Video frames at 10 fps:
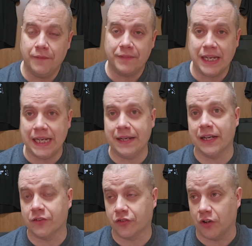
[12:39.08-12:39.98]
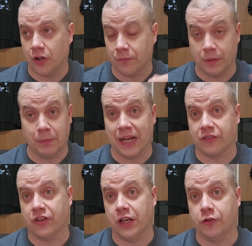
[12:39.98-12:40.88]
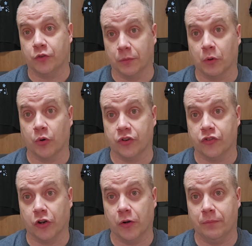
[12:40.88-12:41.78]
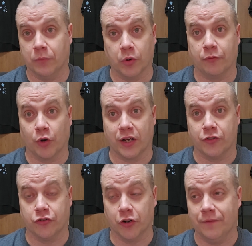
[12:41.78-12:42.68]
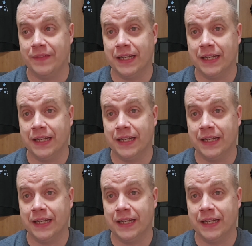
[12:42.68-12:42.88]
he gets on backstage for the Murray Franklin show.